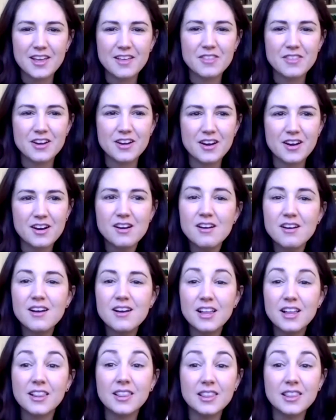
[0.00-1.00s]
there
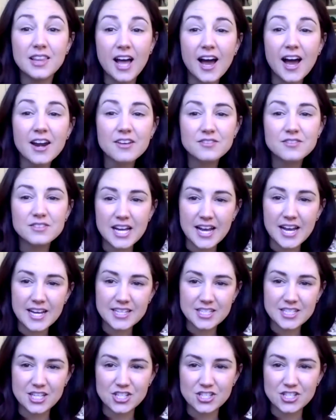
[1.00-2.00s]
are a lot of
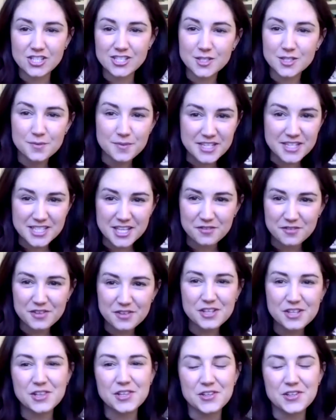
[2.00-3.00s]
dietitians, myself
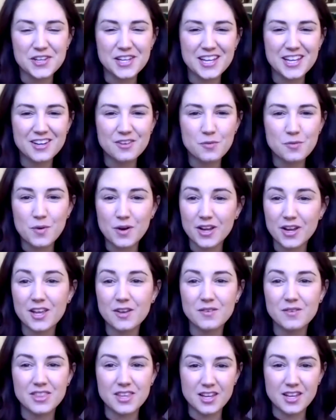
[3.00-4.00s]
included,
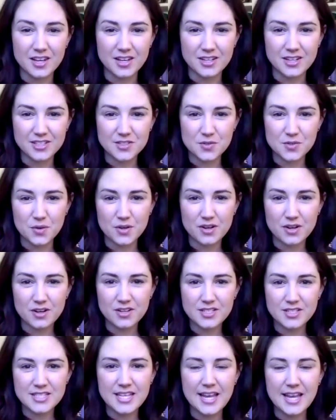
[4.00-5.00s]
working with eating
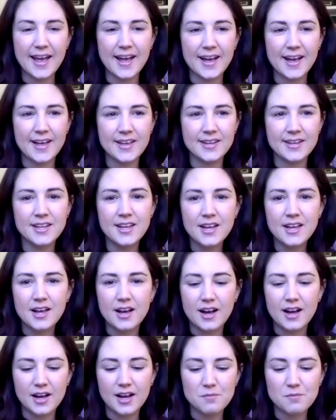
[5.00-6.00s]
disorders and
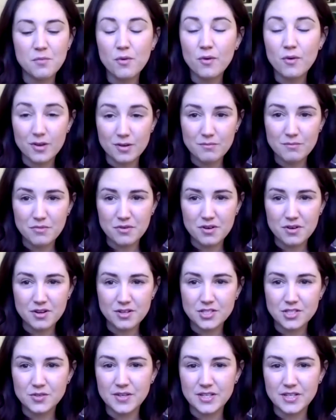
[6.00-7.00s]
more and
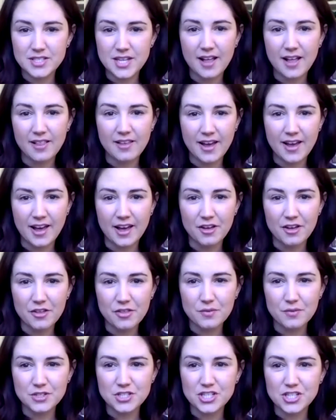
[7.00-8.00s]
more doing
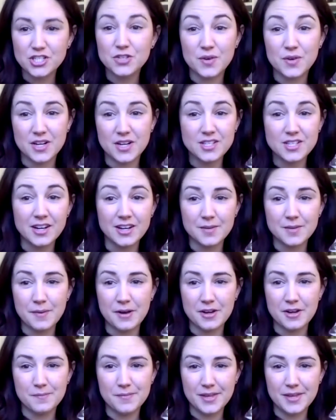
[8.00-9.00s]
telehealth, which I do want to talk
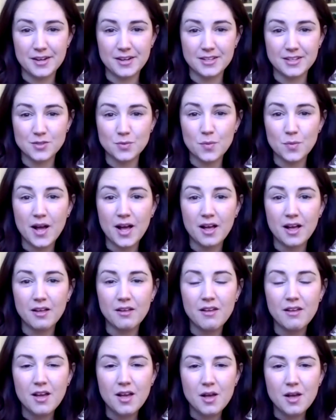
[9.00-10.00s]
about in a minute as
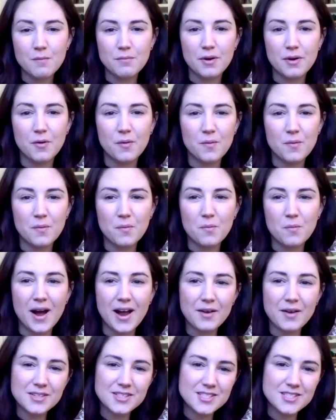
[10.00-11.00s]
well. But
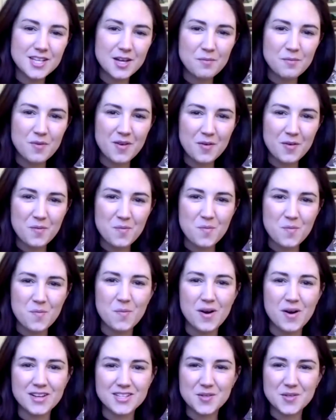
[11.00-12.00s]
why would someone want to